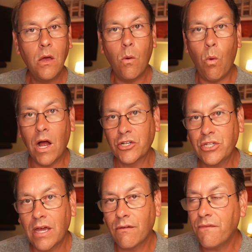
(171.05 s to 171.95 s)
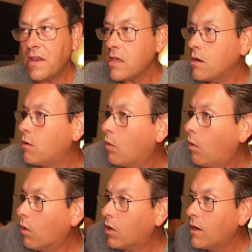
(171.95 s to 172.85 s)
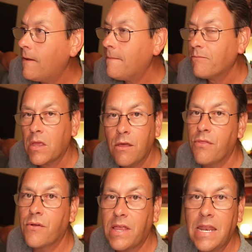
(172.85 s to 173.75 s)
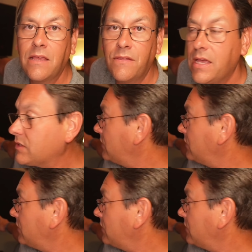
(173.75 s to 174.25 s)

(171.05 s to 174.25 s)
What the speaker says: washed out video, or they're getting this